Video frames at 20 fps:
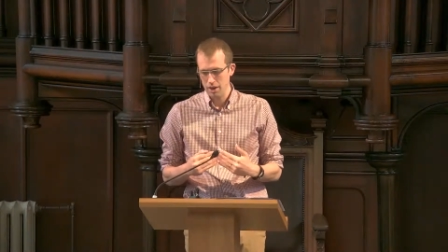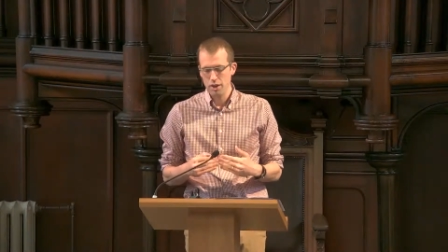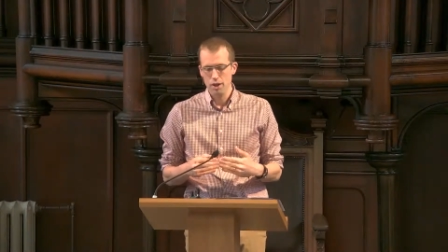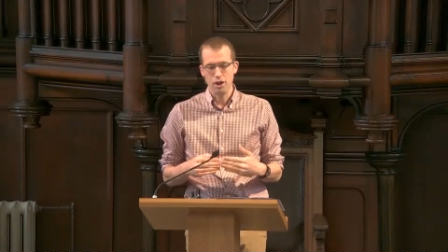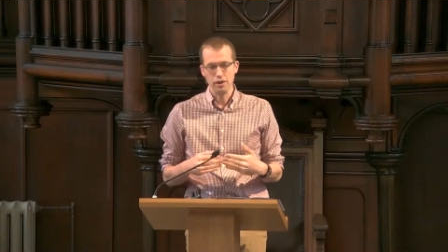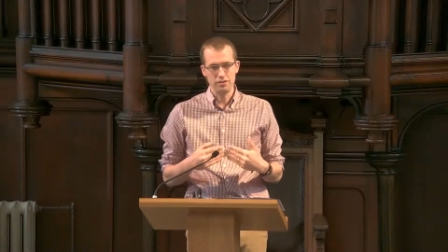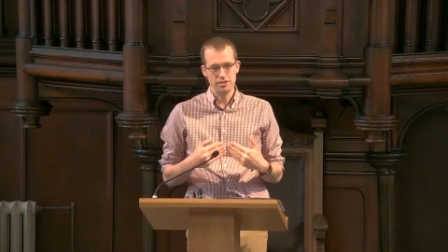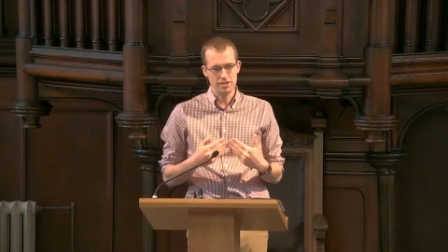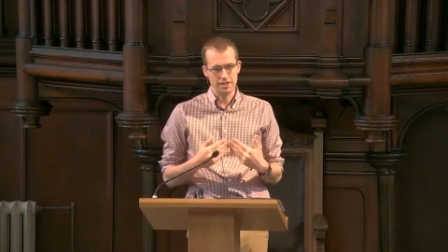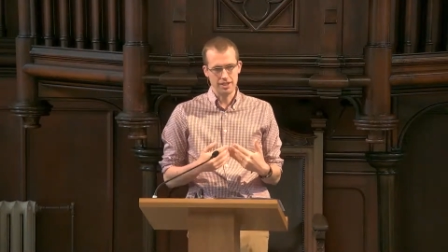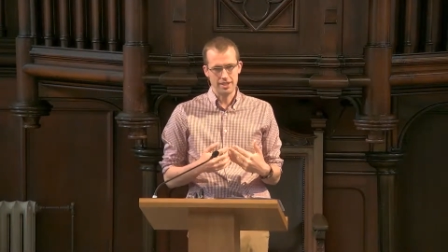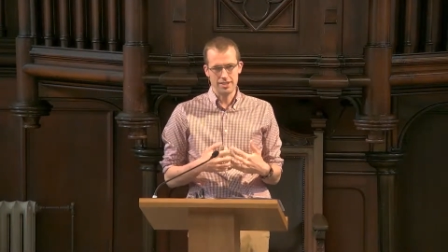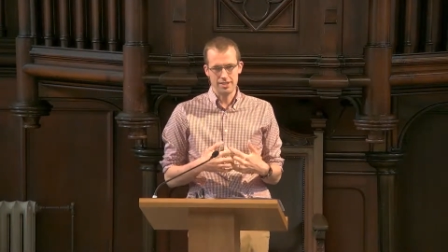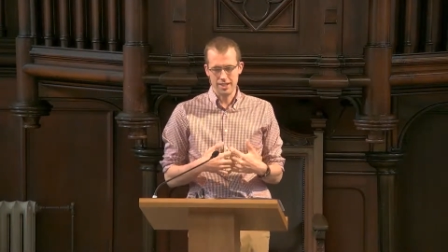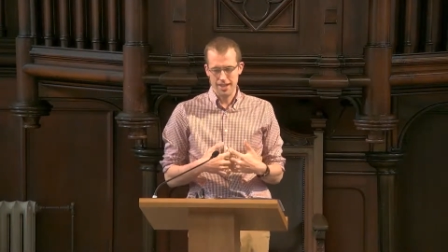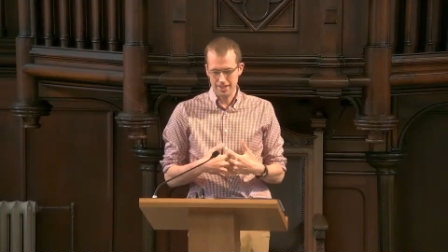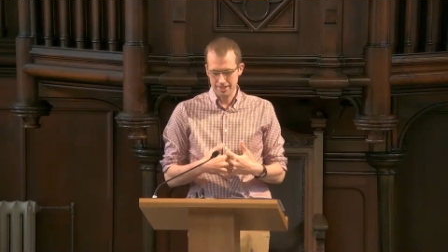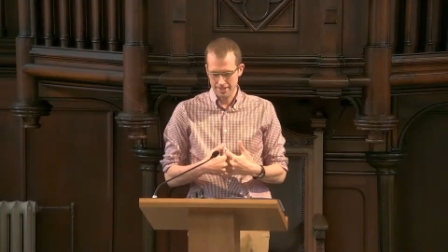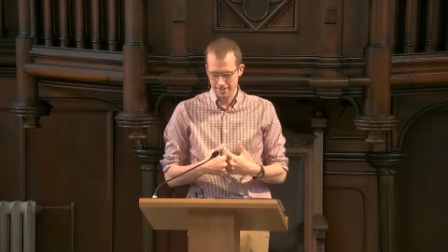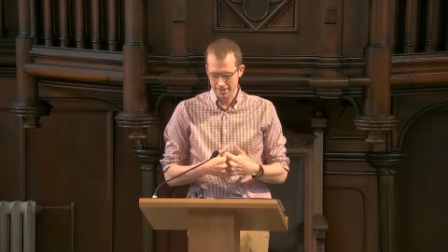of
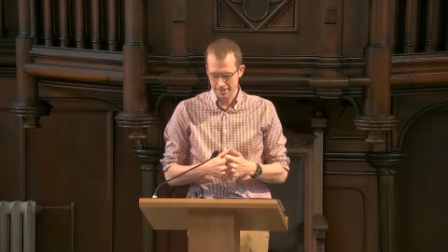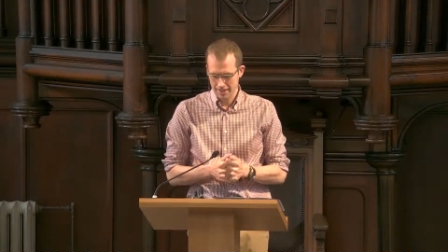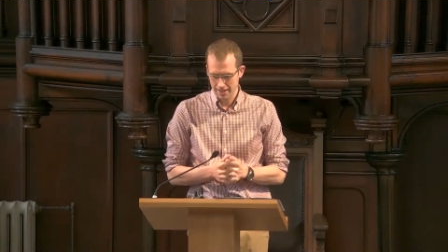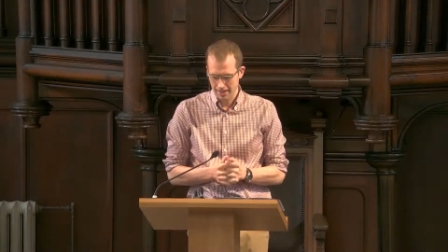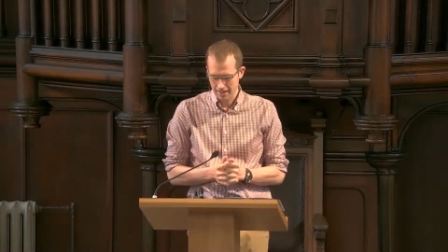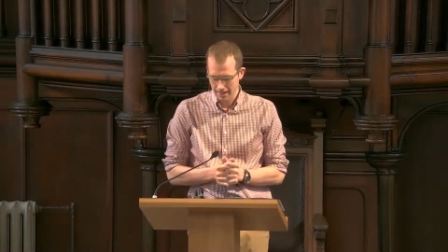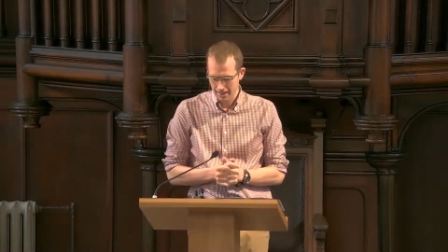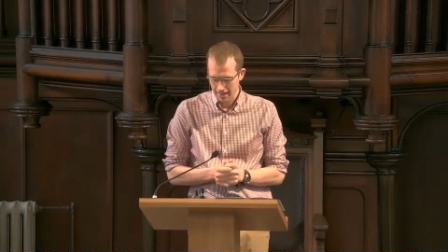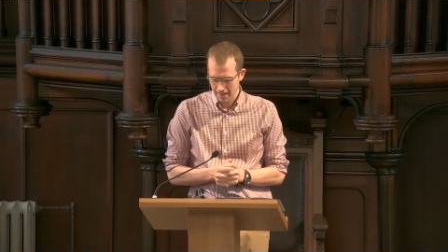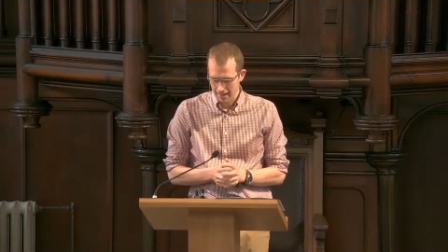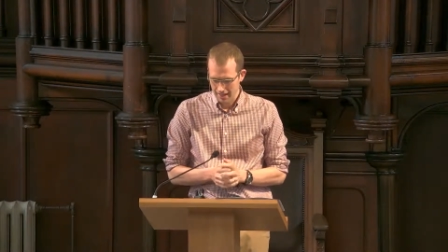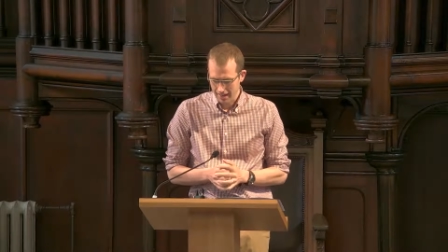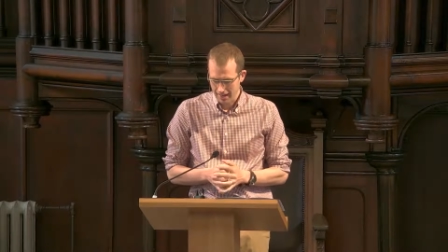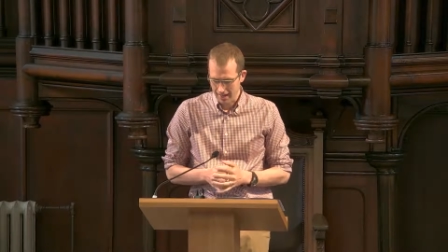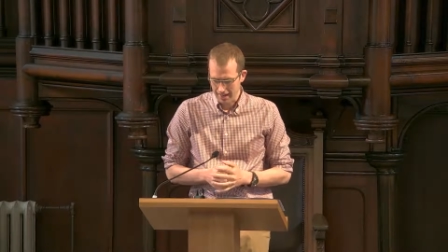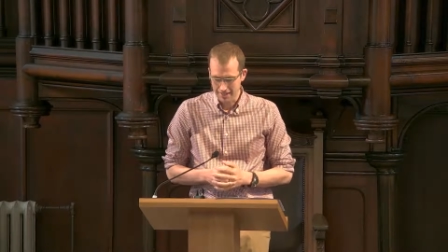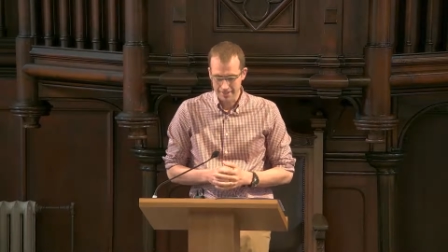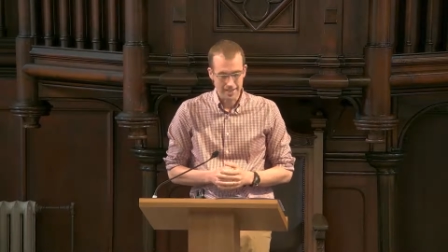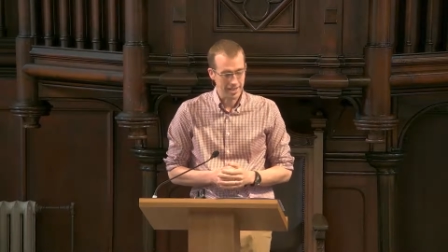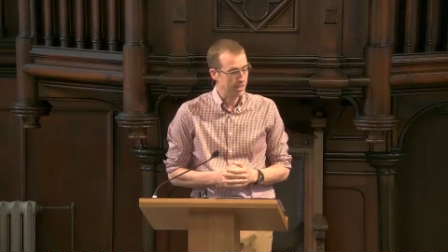success
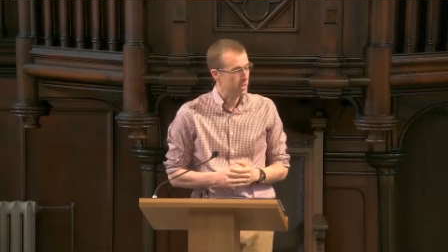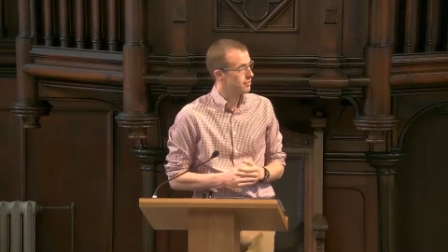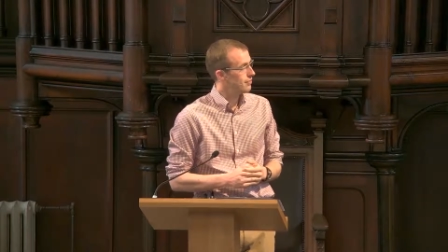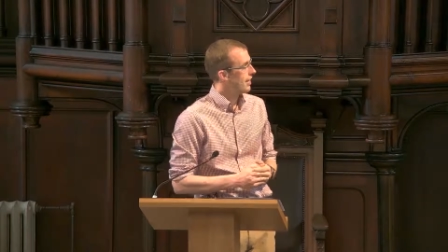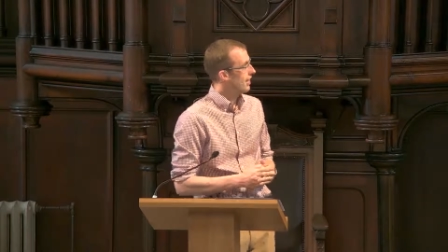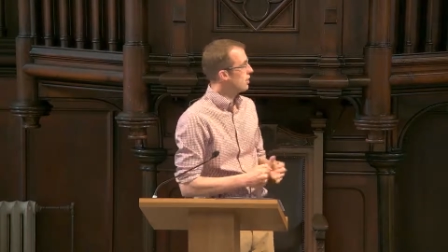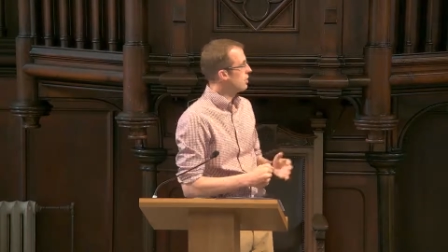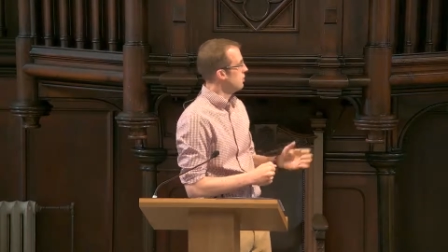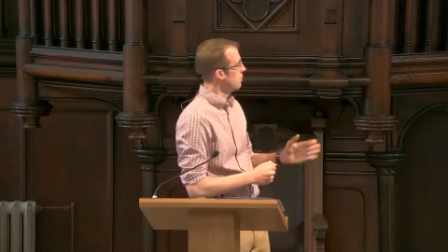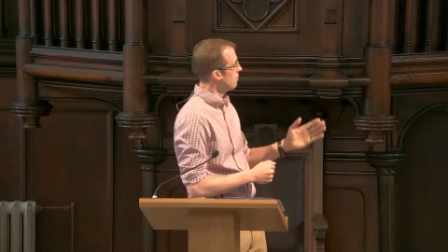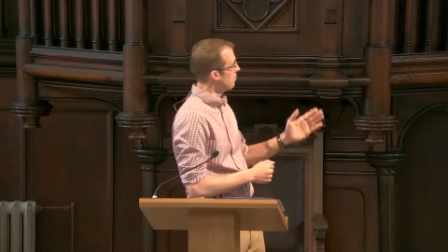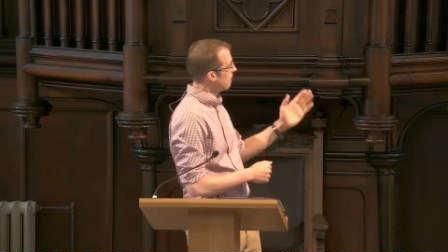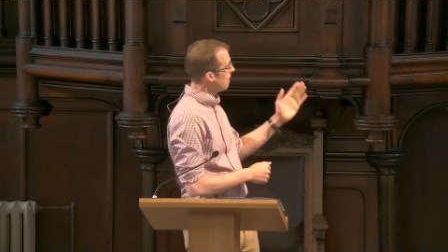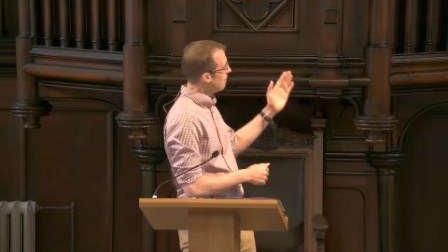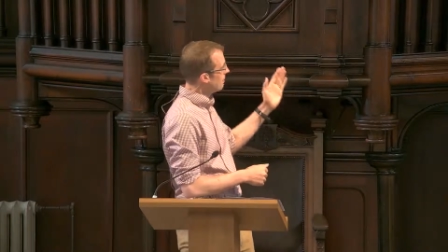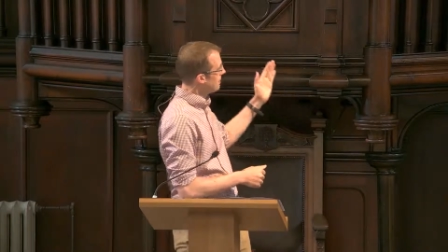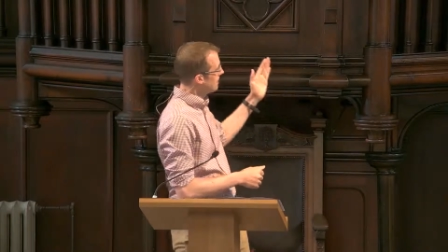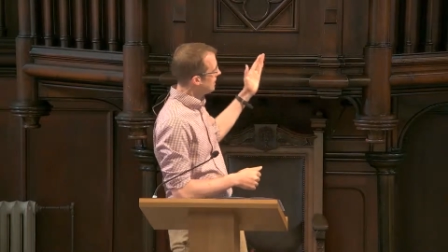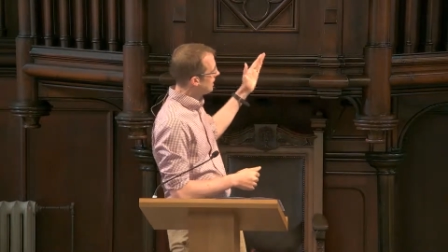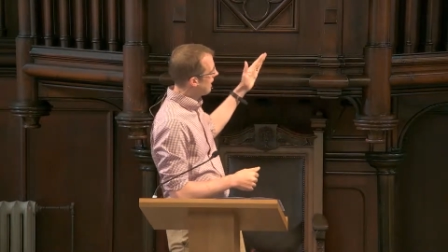and satisfaction. So in many ways, it's